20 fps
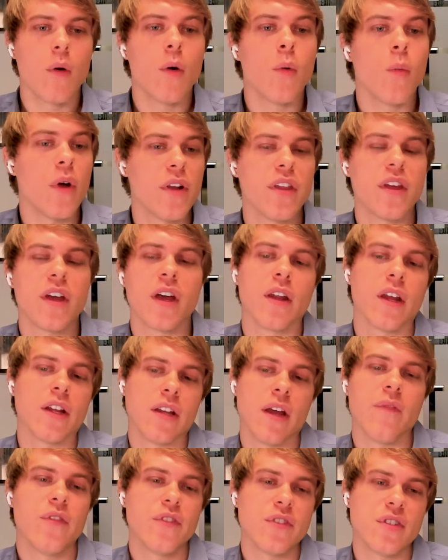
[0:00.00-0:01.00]
Well, one thing I'd like
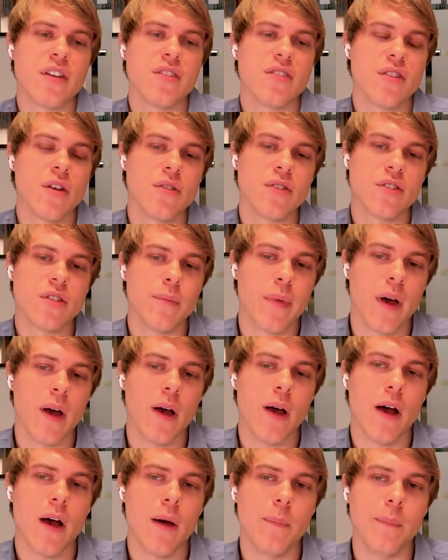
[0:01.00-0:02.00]
to emphasize though is
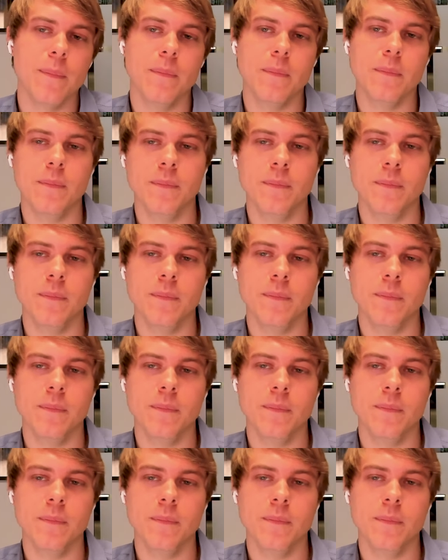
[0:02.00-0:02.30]
um,